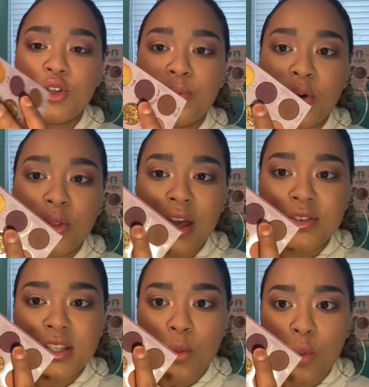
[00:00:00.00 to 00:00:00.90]
two both have
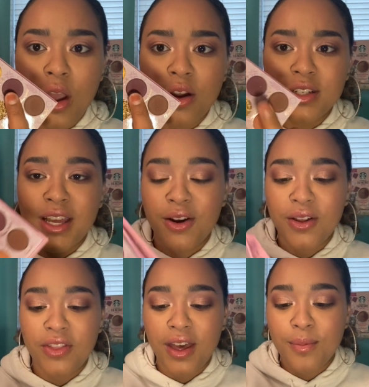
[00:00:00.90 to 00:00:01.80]
some wear and tear
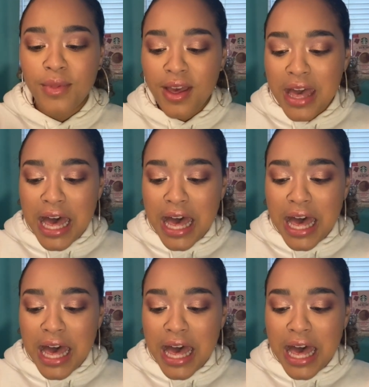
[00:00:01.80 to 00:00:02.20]
in them.